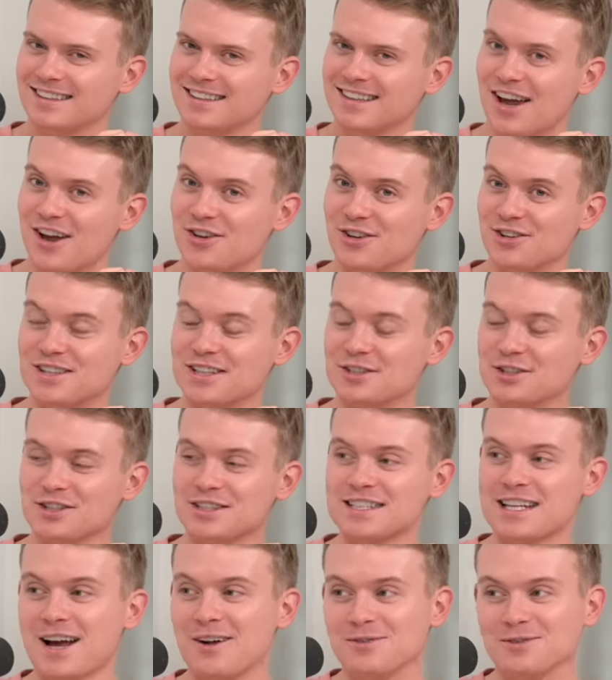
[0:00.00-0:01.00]
it does it just
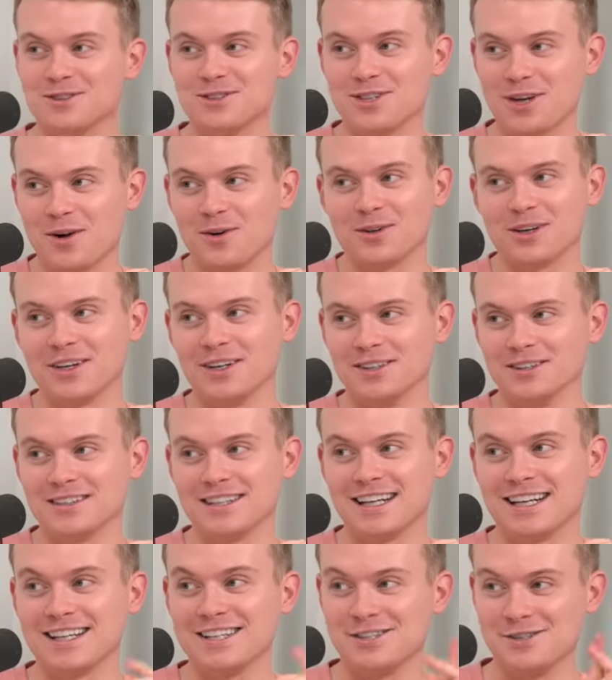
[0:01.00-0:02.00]
sound so good
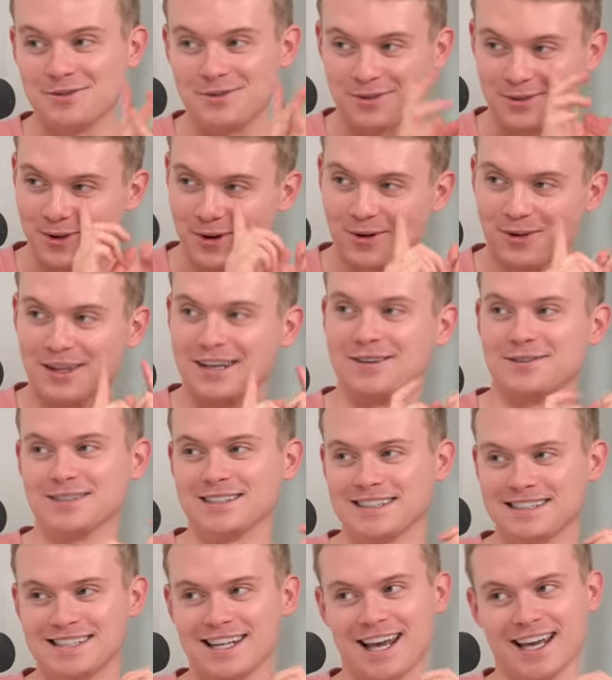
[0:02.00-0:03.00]
that it, you thought that it was a
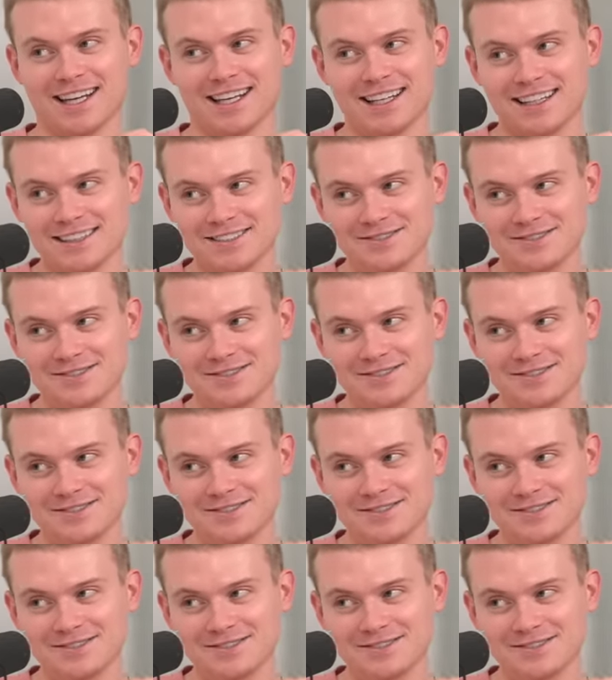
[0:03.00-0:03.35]
saying